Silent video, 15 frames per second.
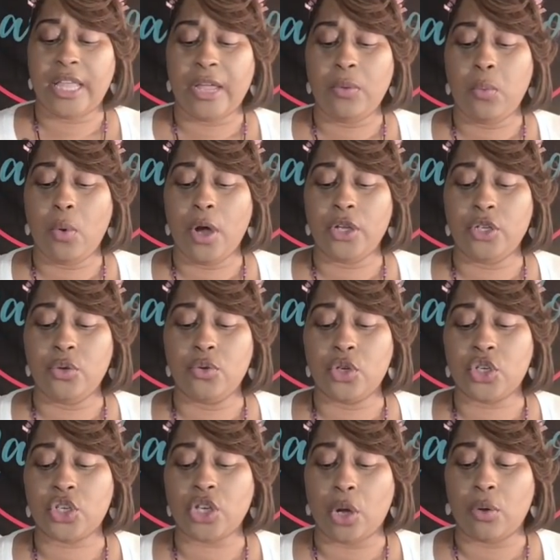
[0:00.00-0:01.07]
They want you to
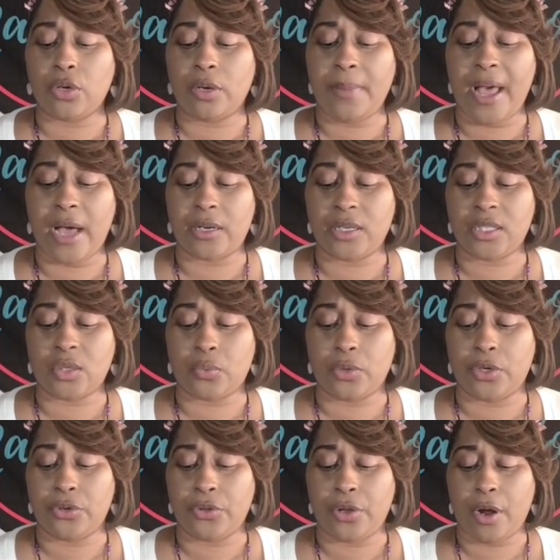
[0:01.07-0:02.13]
show them how to
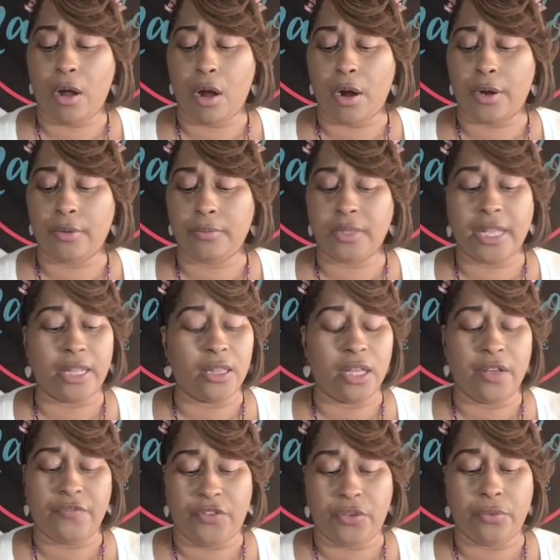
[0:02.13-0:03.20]
surrender their heart. They
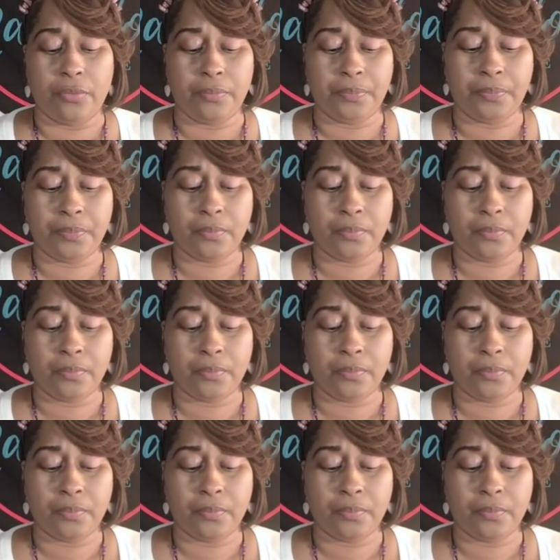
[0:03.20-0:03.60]
love you.